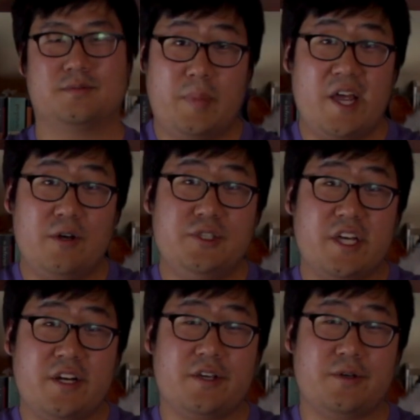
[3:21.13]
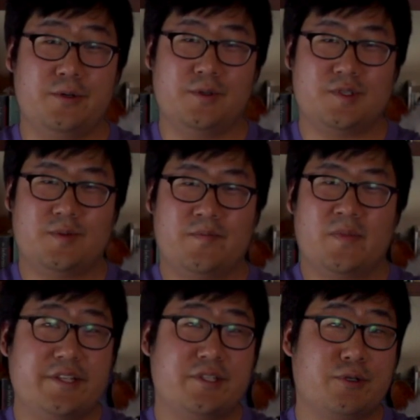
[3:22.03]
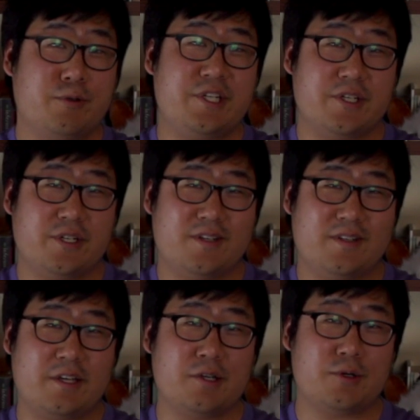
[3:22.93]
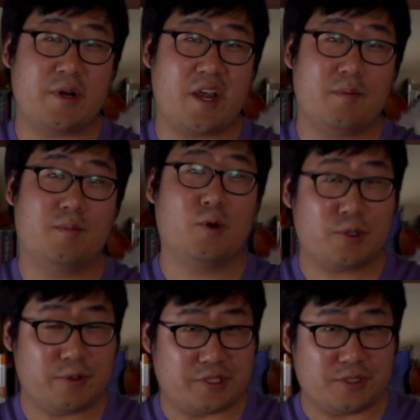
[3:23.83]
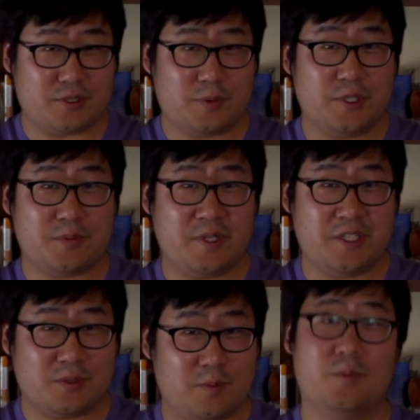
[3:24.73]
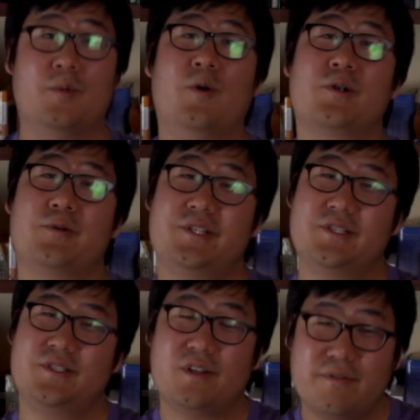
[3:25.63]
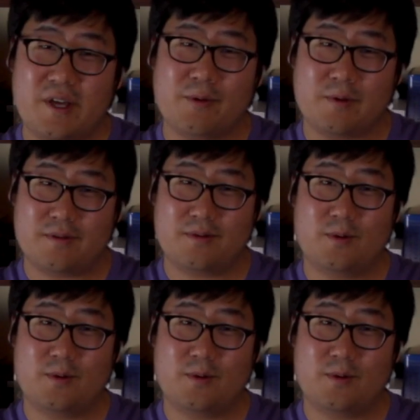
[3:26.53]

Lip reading: Biogenic Ooze. It's a creature that can create more creatures, which means more creatures to defend with,